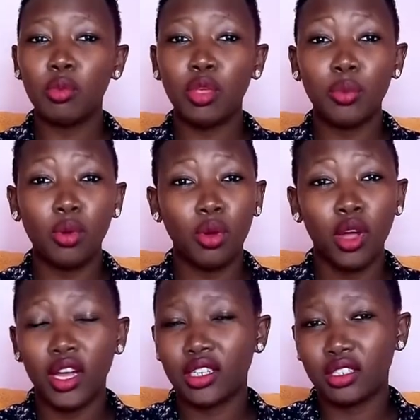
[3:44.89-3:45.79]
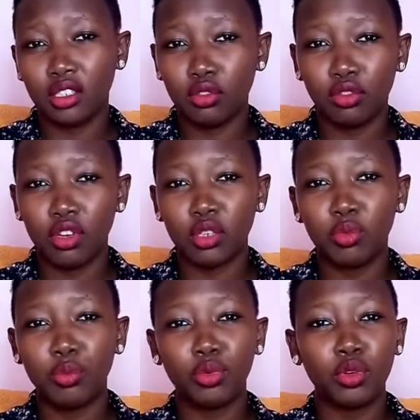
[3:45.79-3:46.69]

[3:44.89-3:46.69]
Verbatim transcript: people act different, people